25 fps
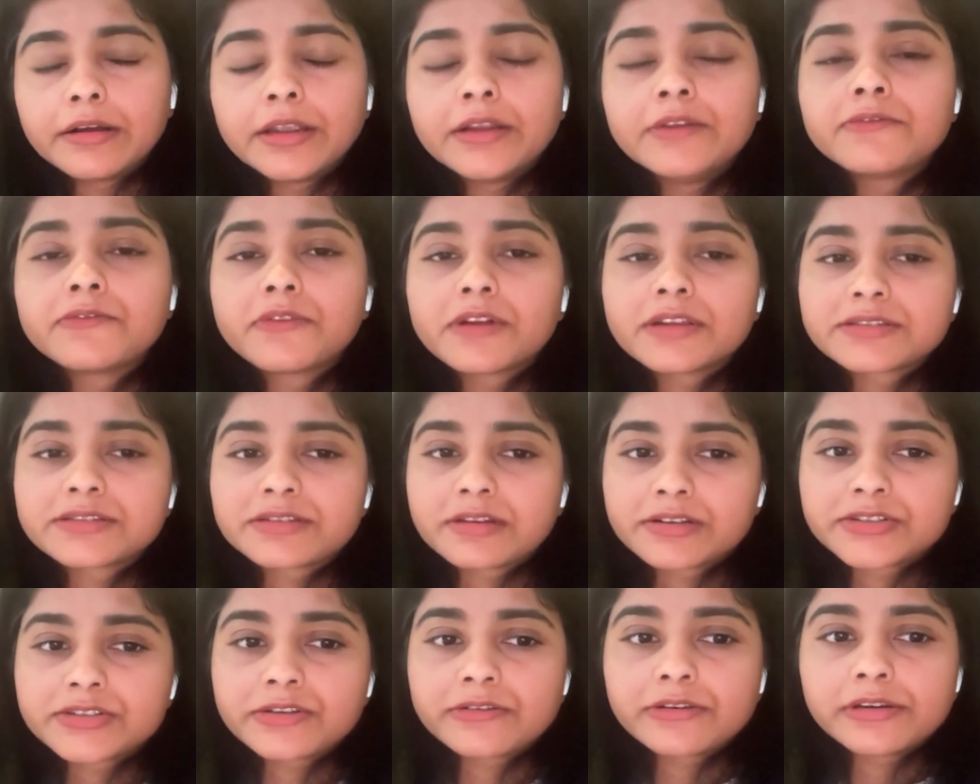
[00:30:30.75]

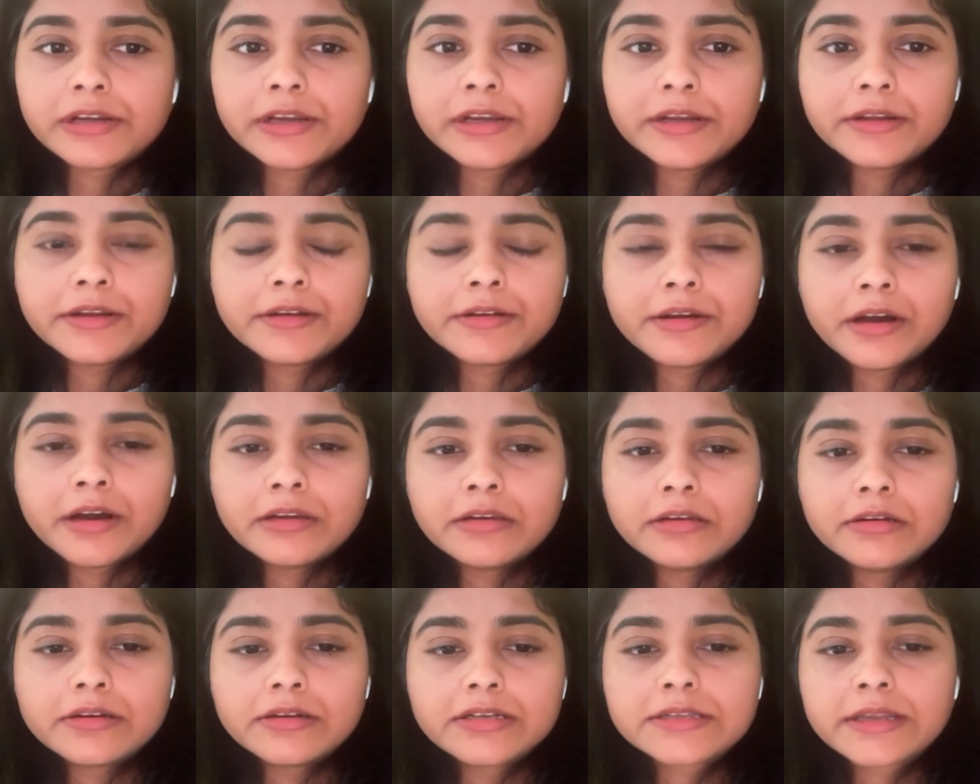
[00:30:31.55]
infrastructure related
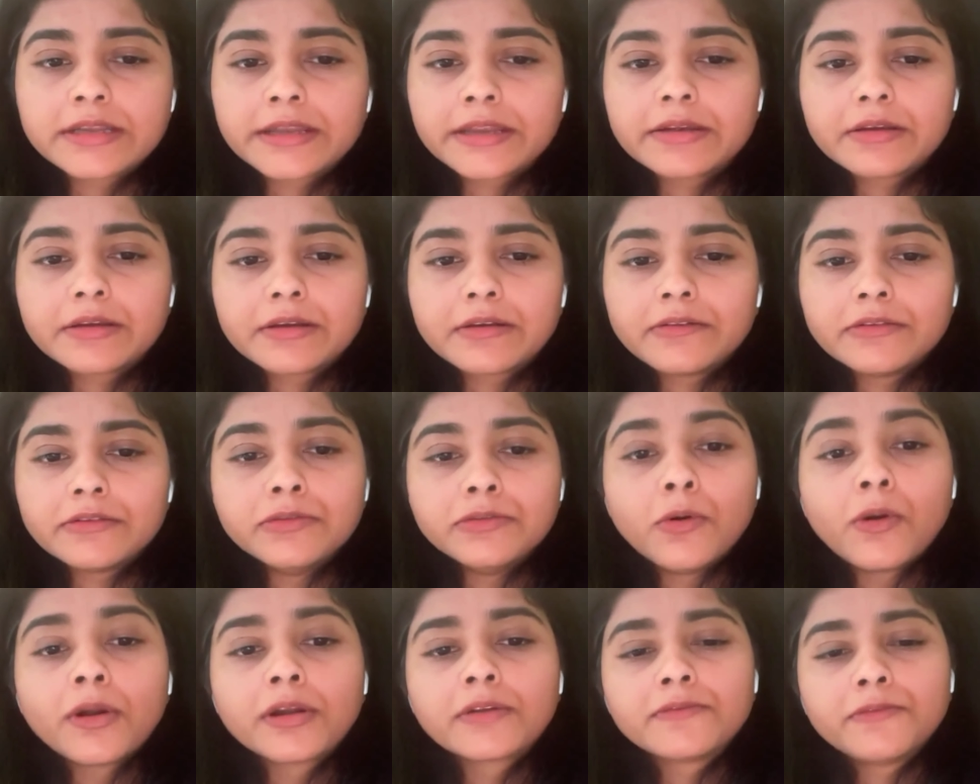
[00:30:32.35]
alerts, like
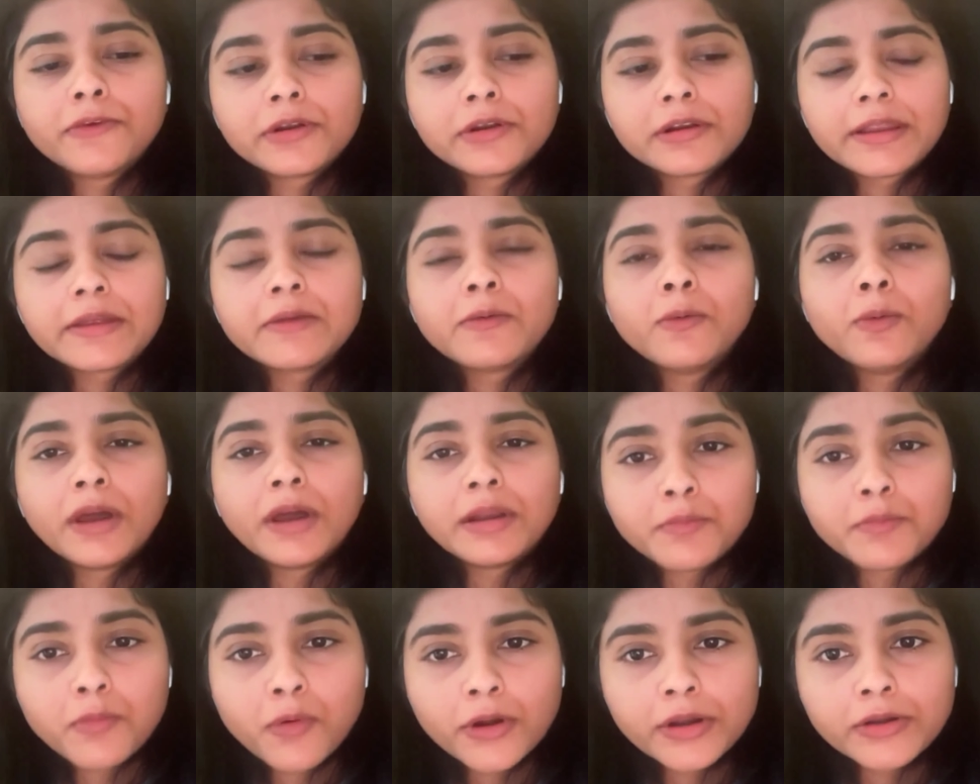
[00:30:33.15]
not for like
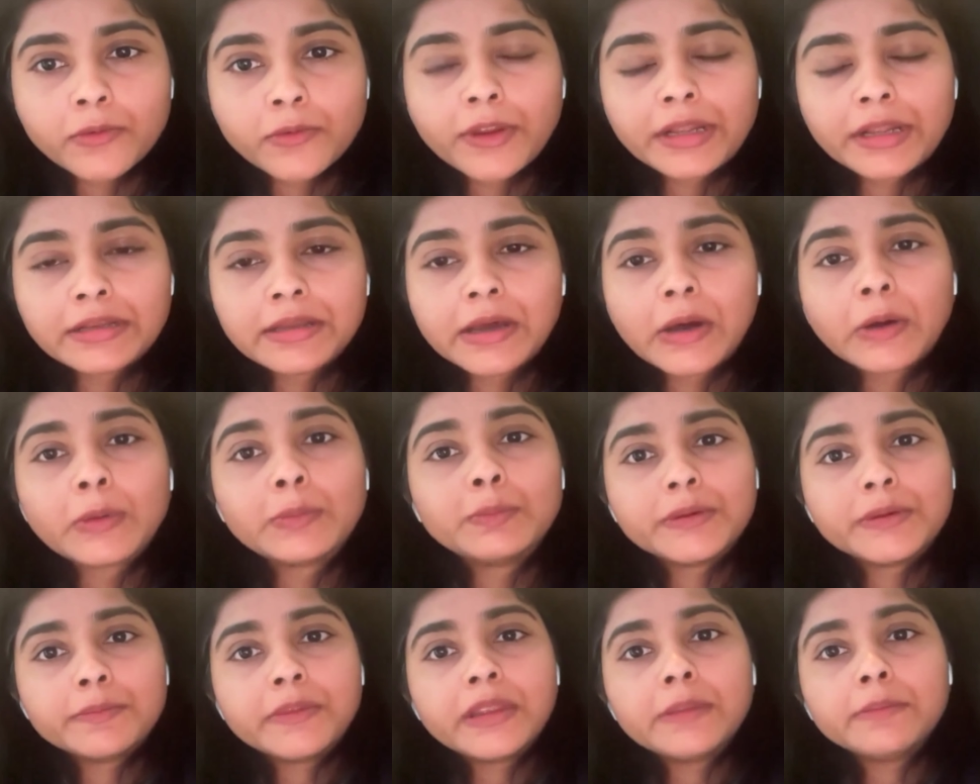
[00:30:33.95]
one pod going
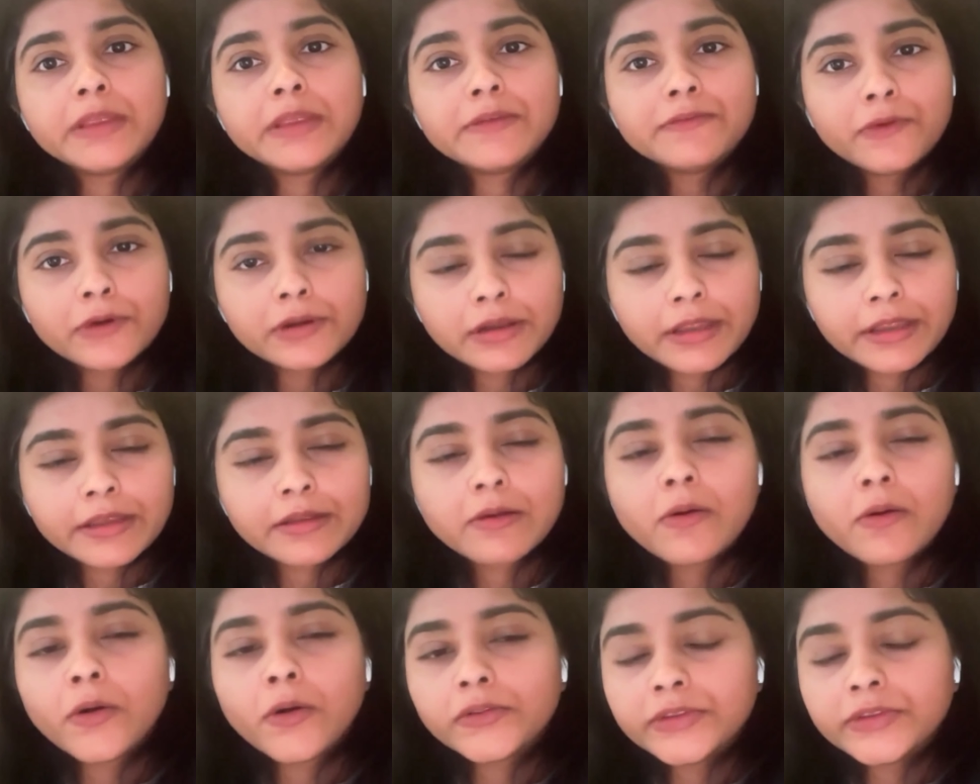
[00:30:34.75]
down, but maybe for
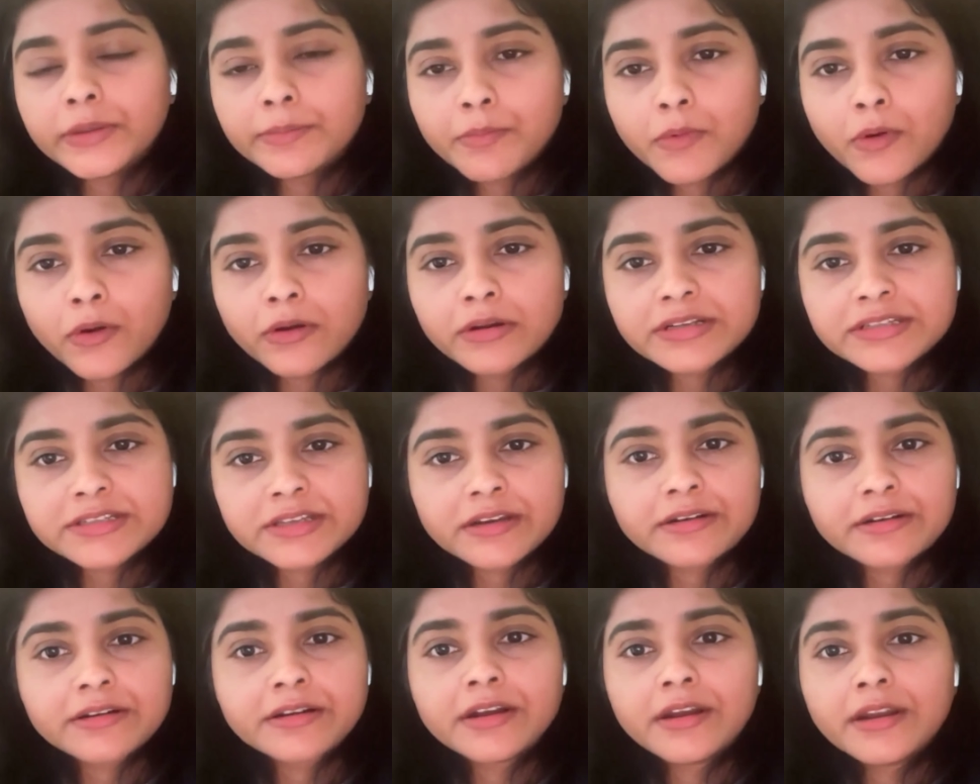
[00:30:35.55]
like all the pods
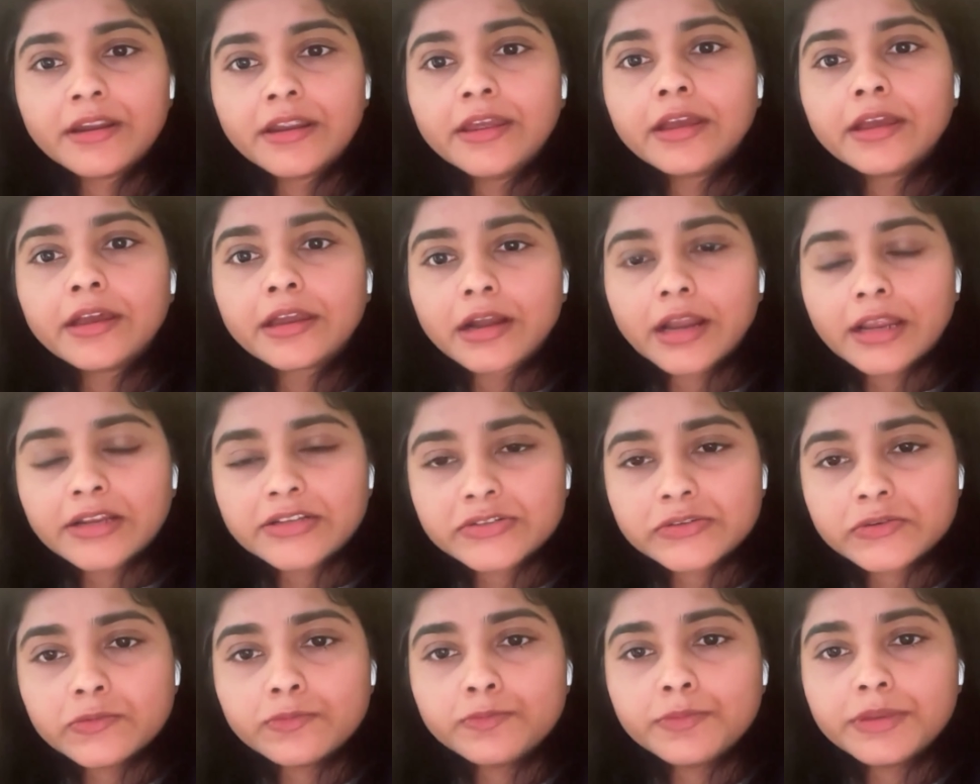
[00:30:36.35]
are
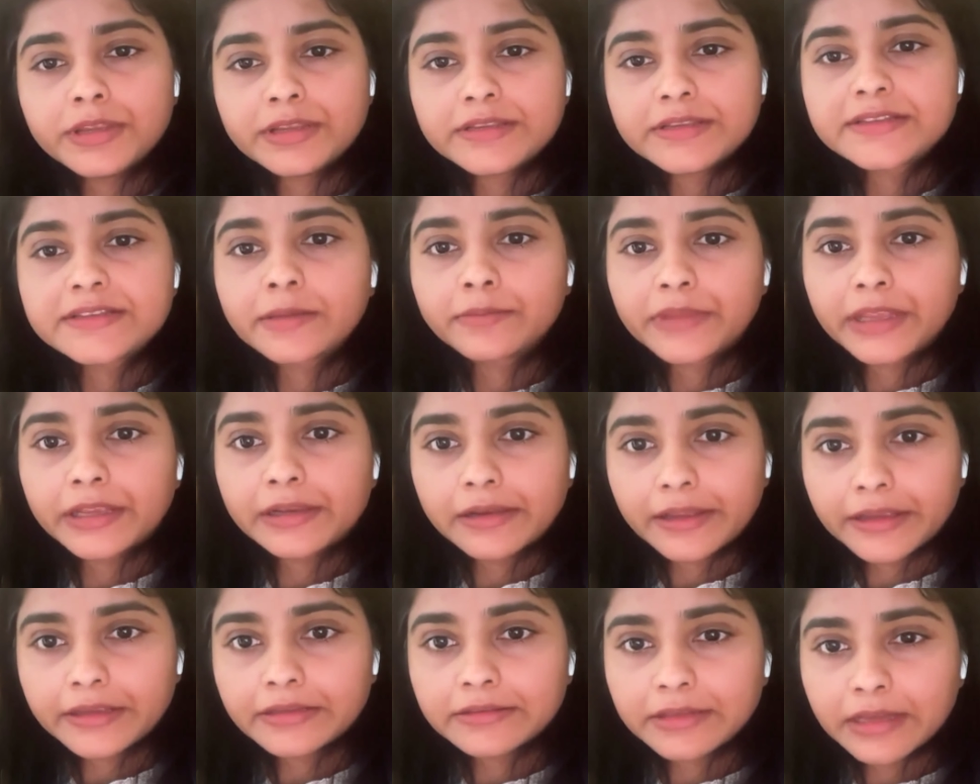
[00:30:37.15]
crash looping,
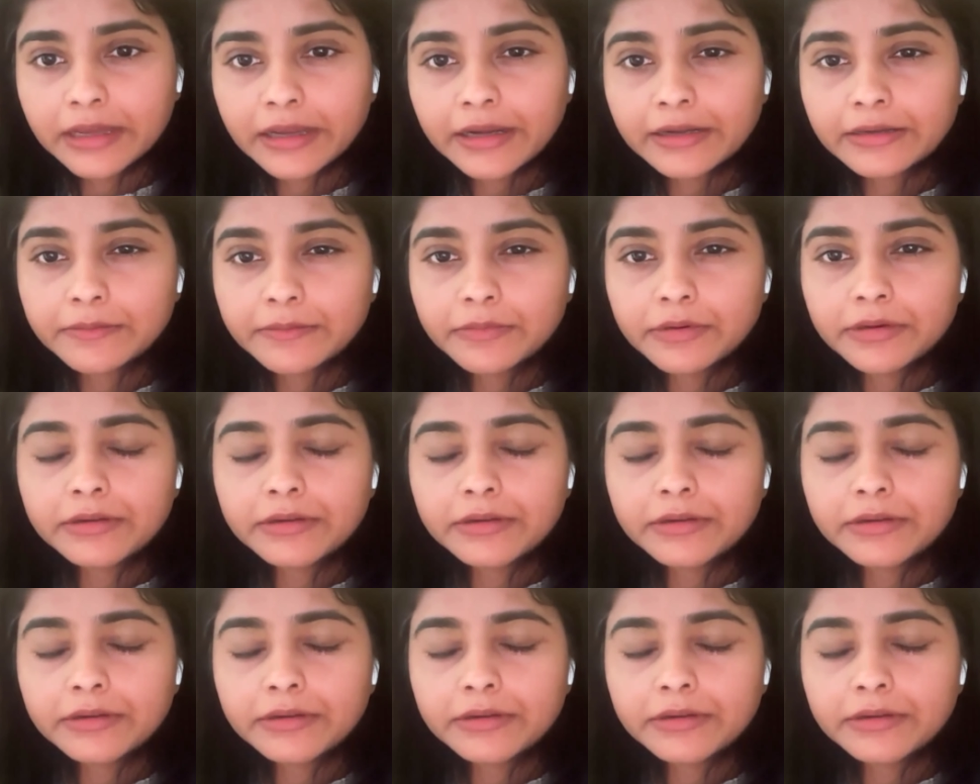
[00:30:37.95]
something like that.